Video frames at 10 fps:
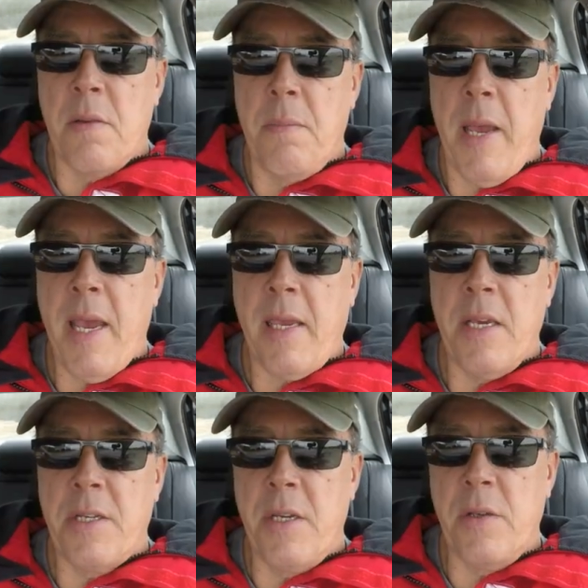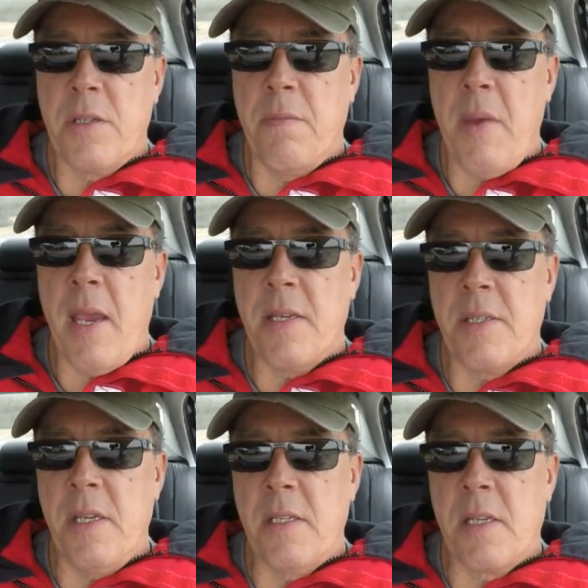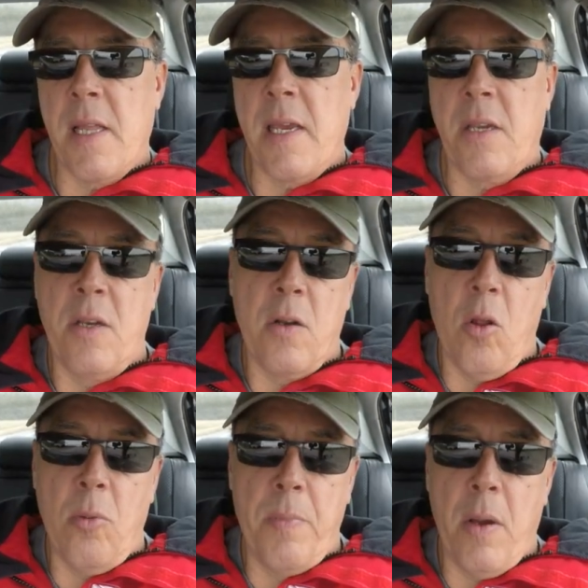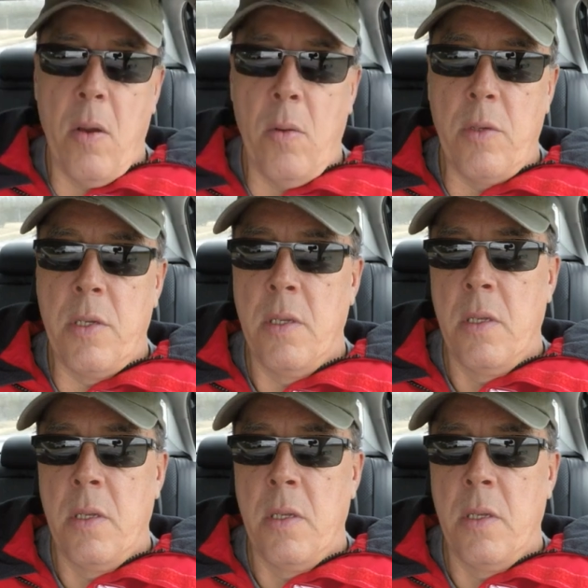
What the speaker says: some back issues of magazines like Good Old Boat.